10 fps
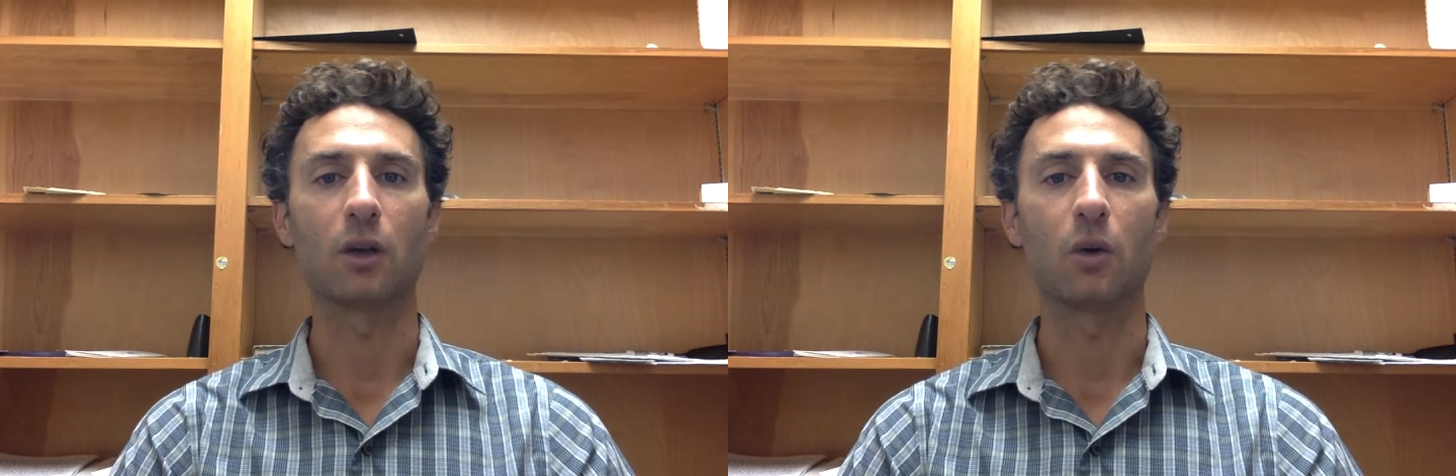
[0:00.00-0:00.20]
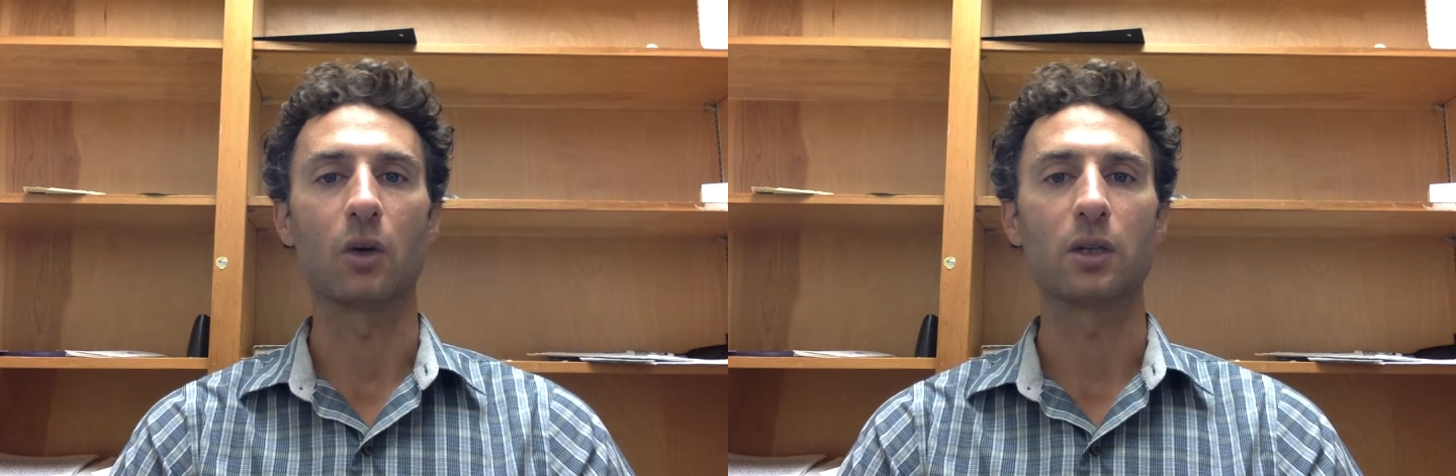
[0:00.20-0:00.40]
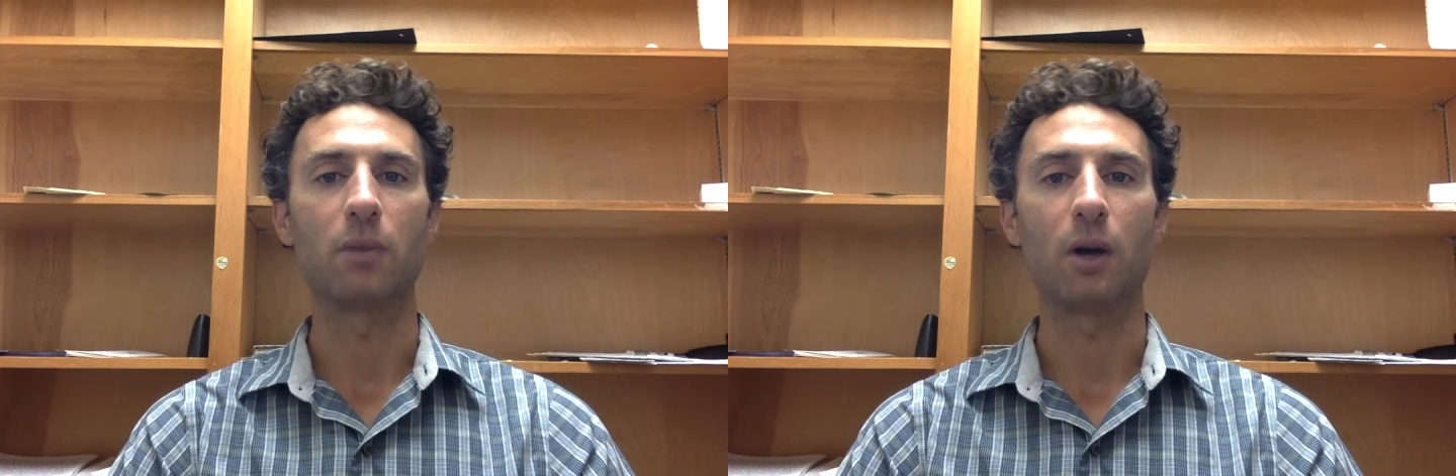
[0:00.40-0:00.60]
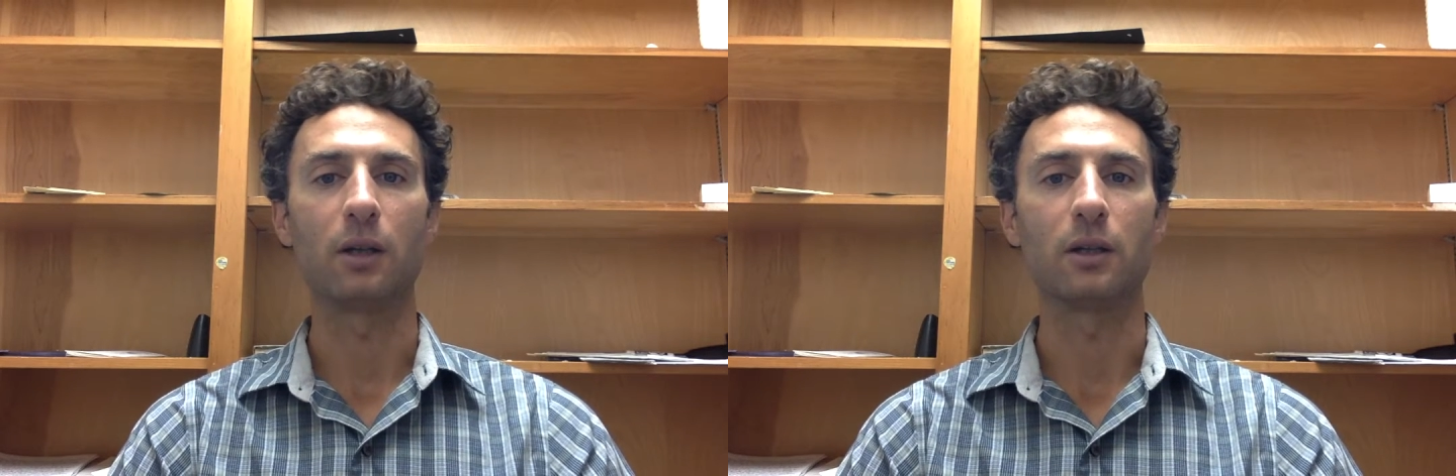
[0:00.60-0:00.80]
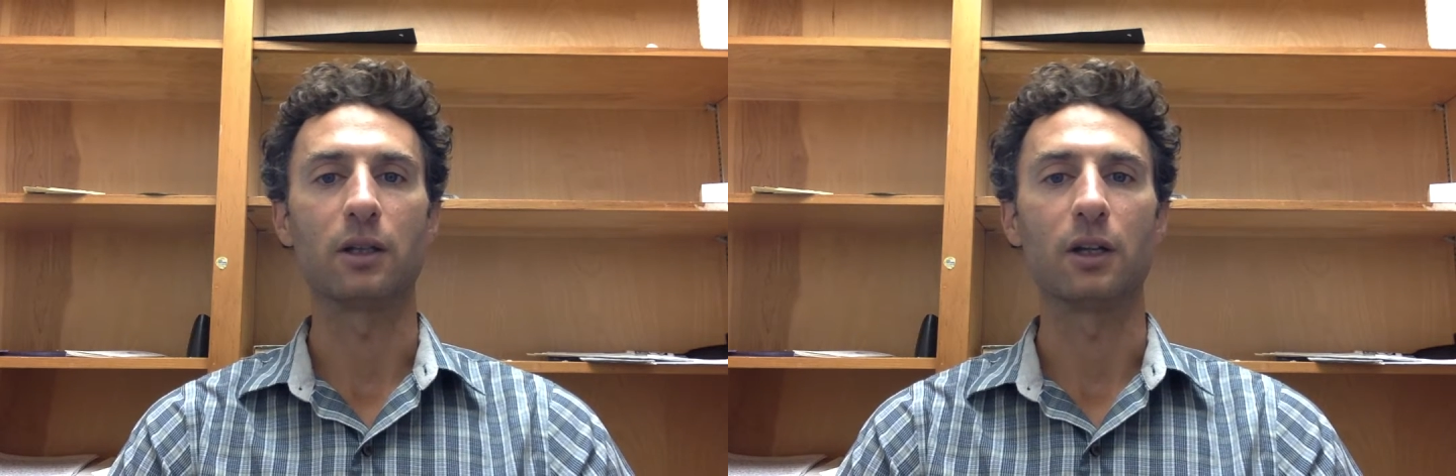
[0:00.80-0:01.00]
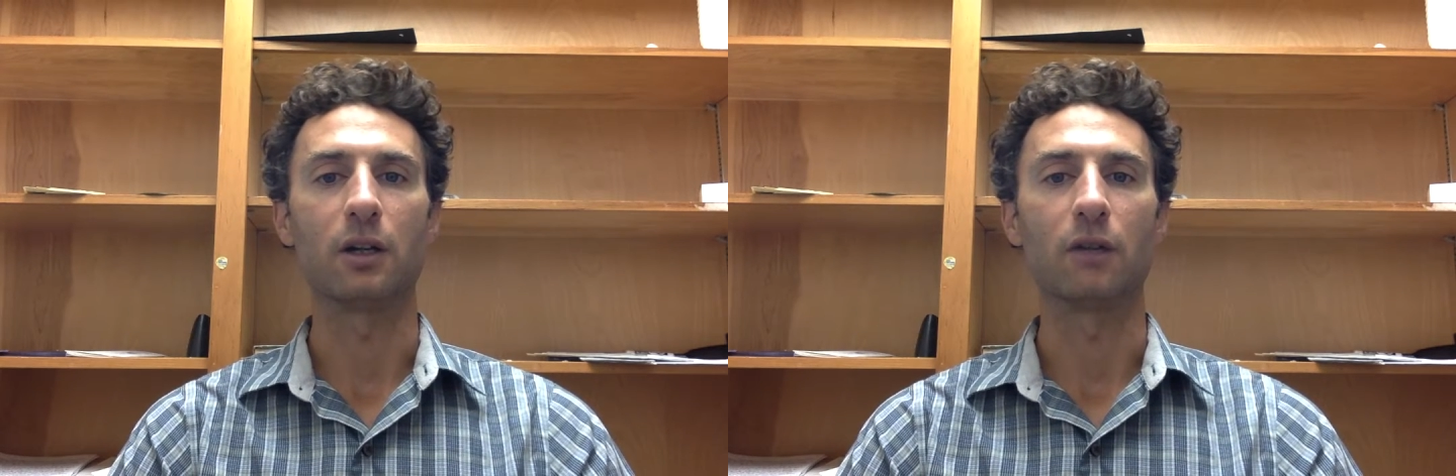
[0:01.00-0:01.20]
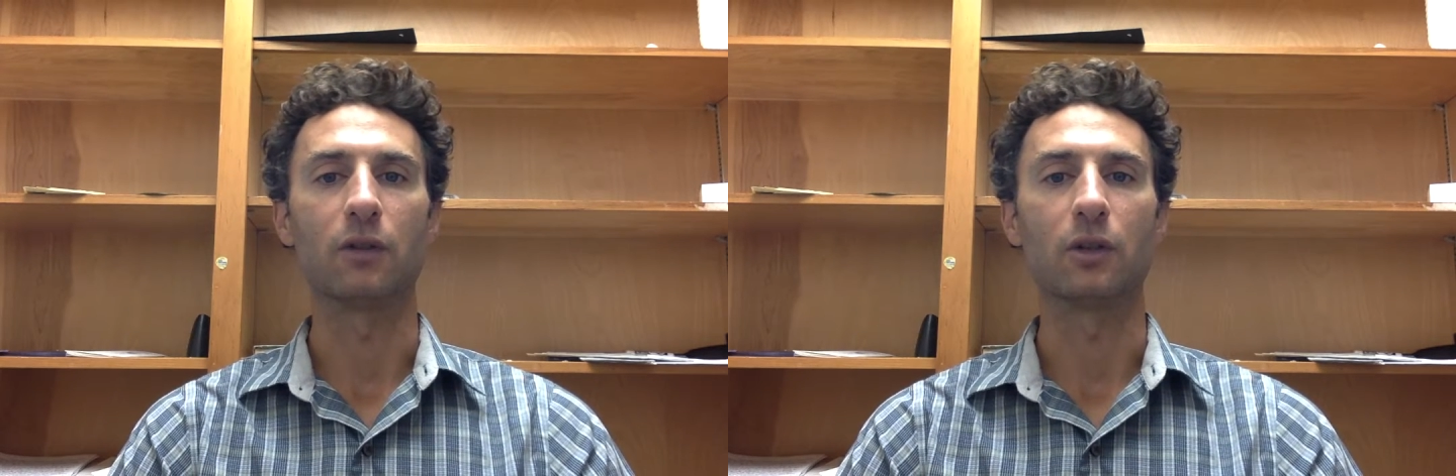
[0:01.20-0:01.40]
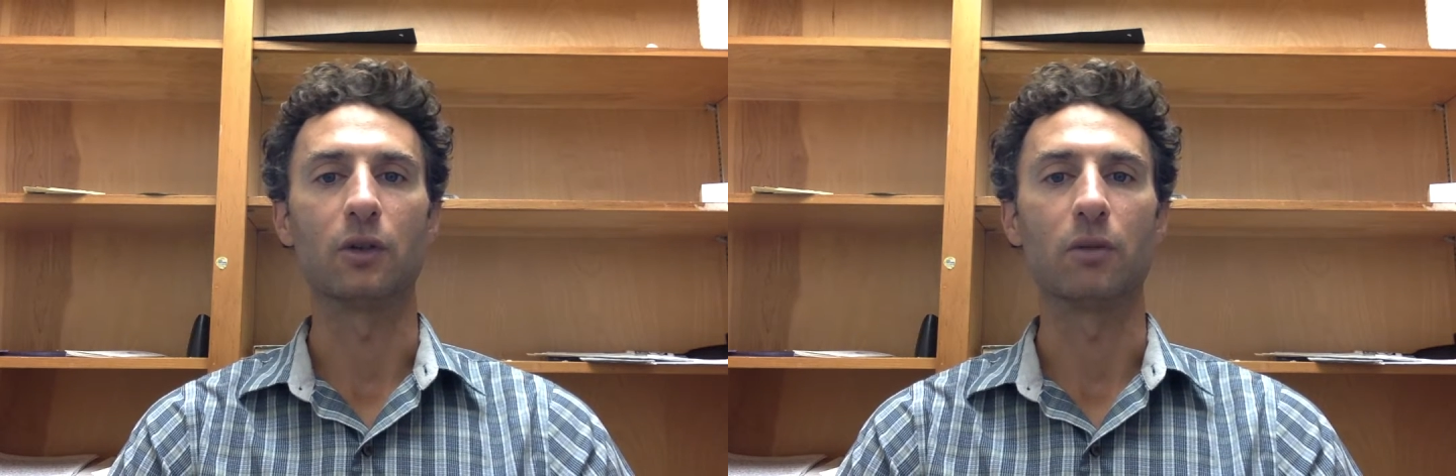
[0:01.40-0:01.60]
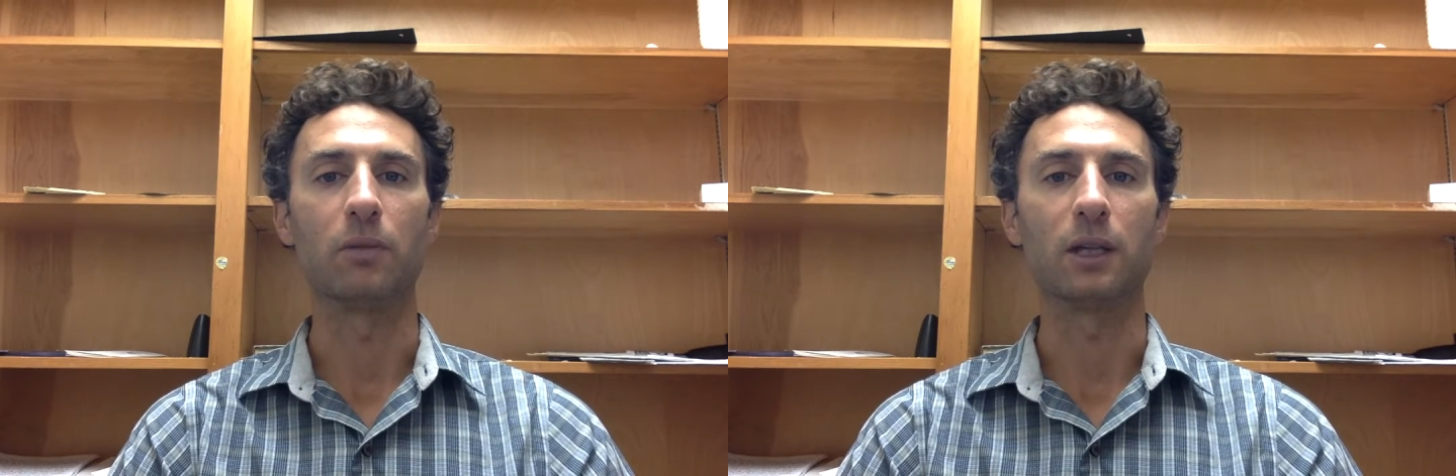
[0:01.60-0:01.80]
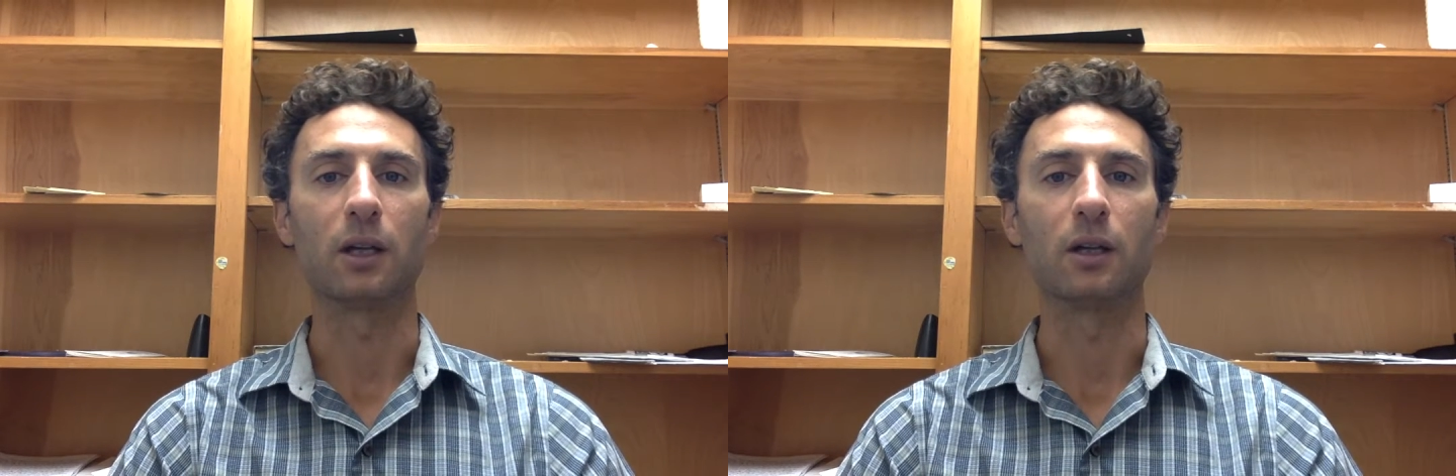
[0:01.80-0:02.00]
correspondence theory of truth
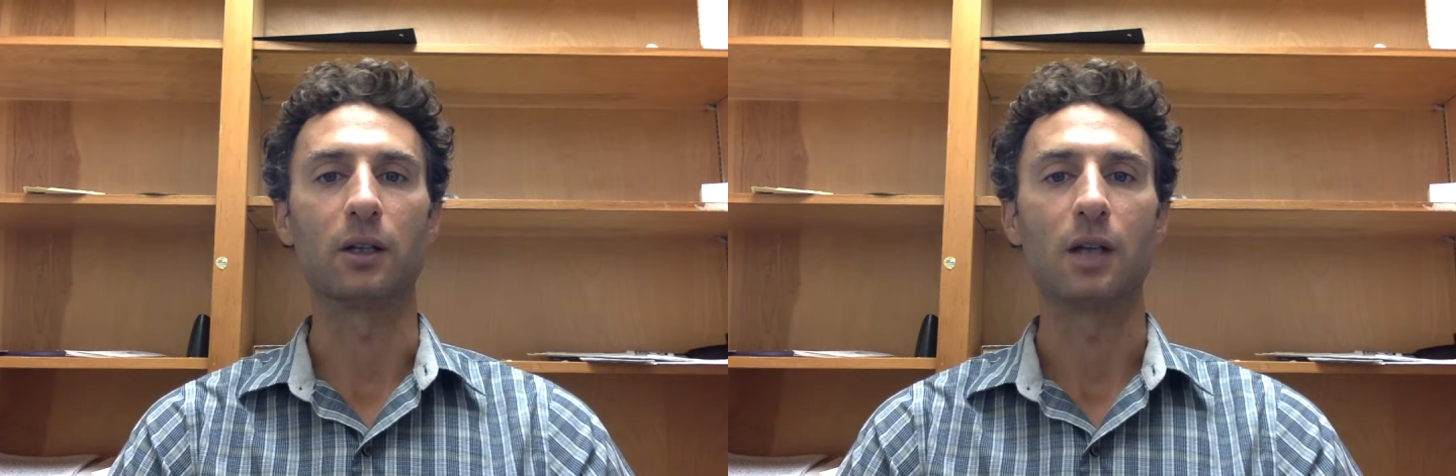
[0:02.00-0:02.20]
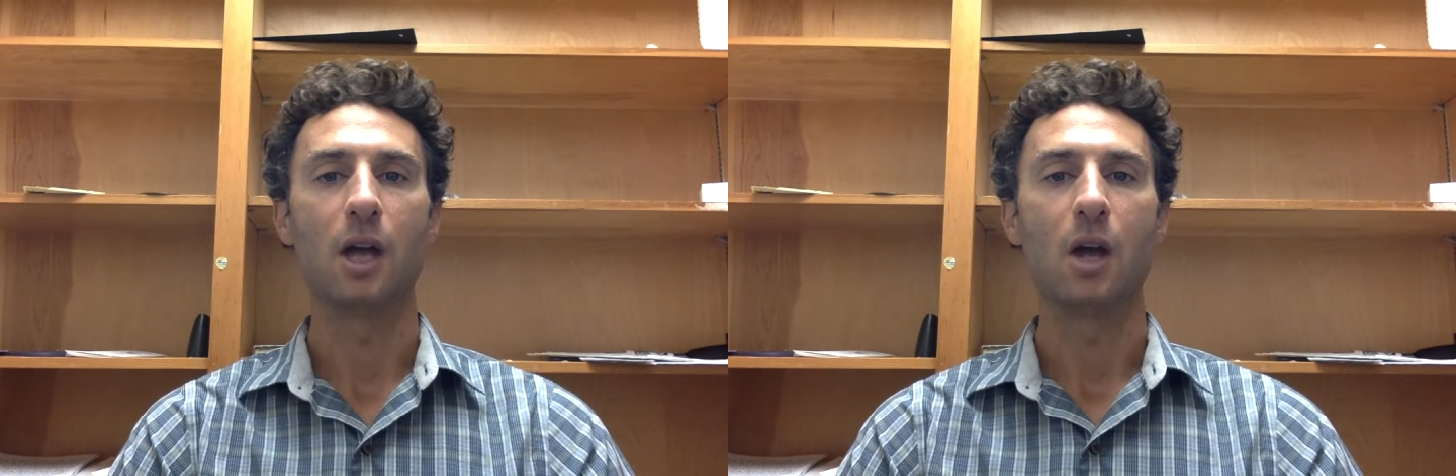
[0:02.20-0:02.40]
because